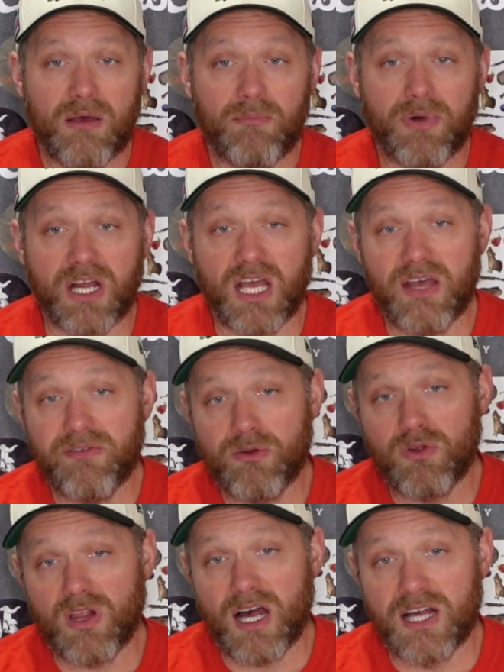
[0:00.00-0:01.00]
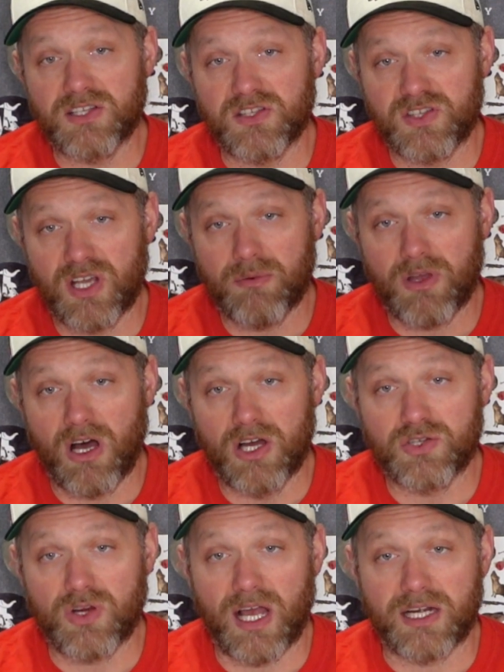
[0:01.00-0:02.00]
but a heavy reliance on
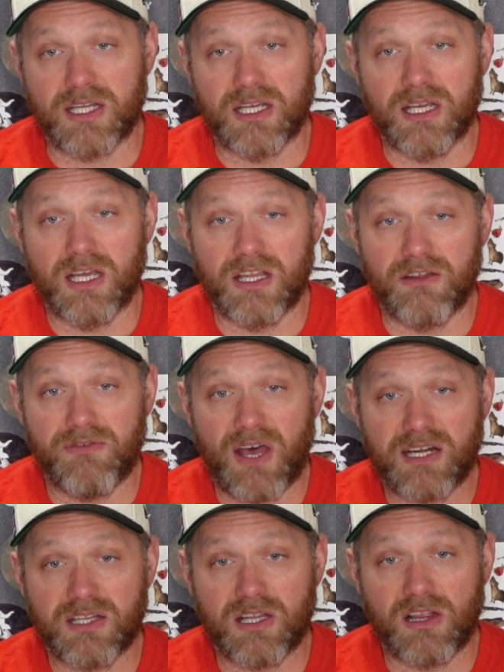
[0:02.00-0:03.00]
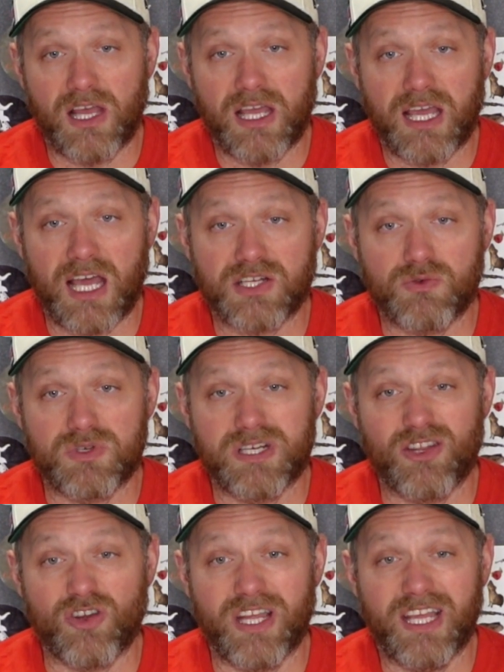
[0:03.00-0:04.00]
subcontracting and the fact that the Lancaster was
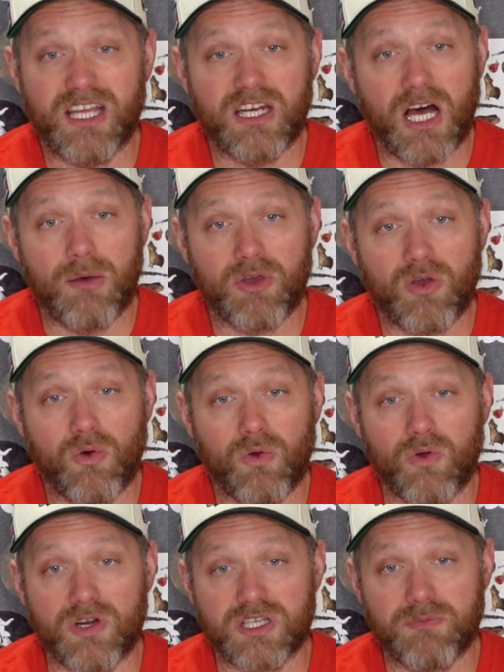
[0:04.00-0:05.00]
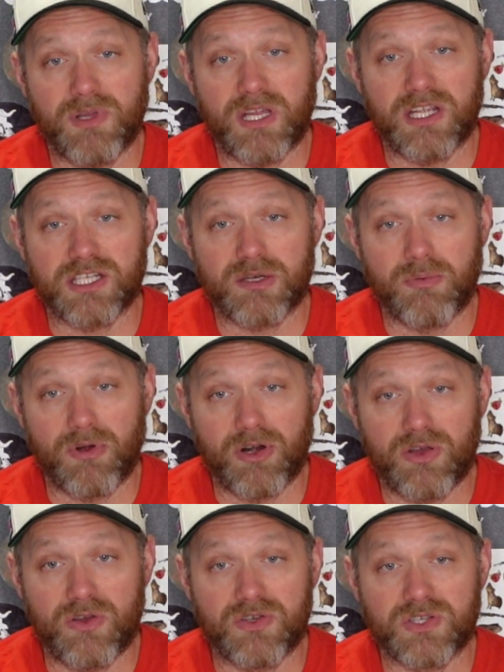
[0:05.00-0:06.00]
neither economical or expedient to
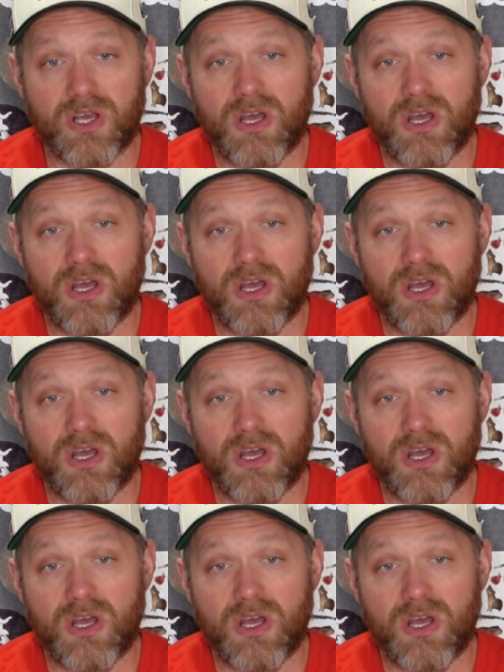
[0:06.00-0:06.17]
produce